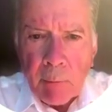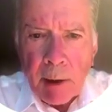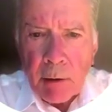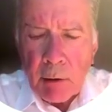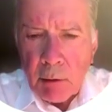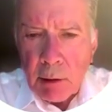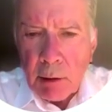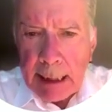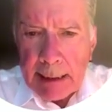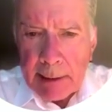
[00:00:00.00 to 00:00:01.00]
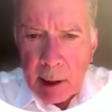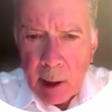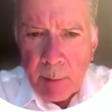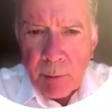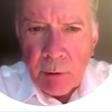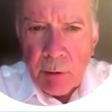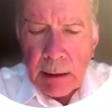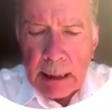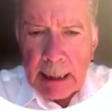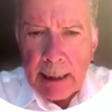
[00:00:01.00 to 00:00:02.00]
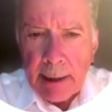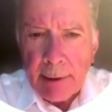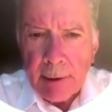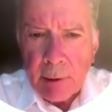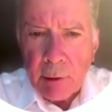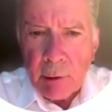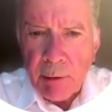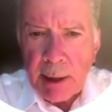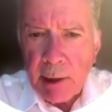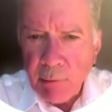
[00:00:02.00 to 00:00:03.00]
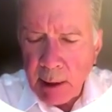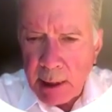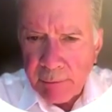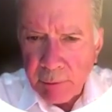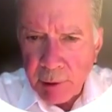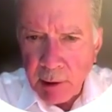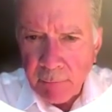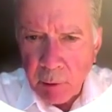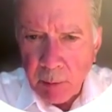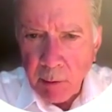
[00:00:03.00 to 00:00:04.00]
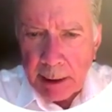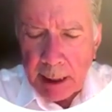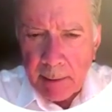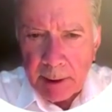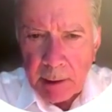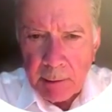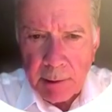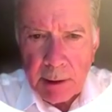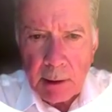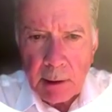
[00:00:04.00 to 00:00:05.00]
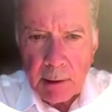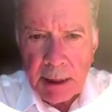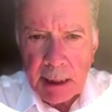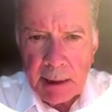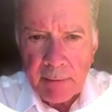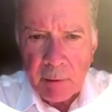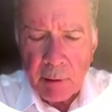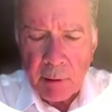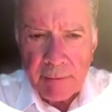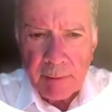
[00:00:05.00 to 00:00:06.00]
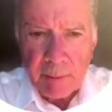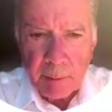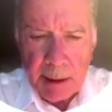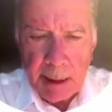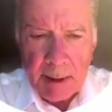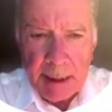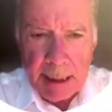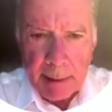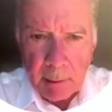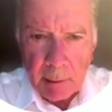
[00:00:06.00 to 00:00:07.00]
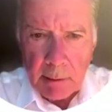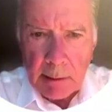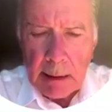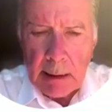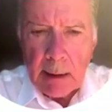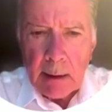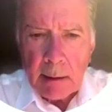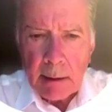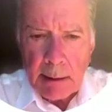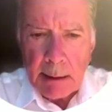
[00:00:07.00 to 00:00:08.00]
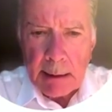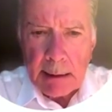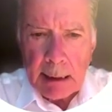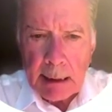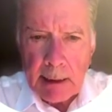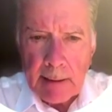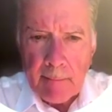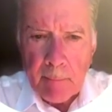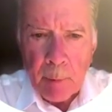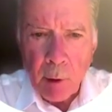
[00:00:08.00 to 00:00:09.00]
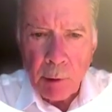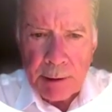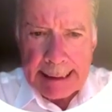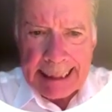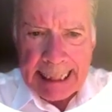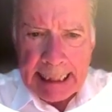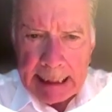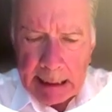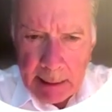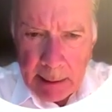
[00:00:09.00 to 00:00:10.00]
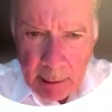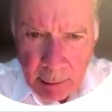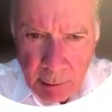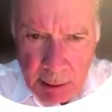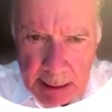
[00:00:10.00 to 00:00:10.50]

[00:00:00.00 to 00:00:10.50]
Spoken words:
When you look at up to 3 transfers of euploid embryos, consecutive transfer from the same center, this is post data, you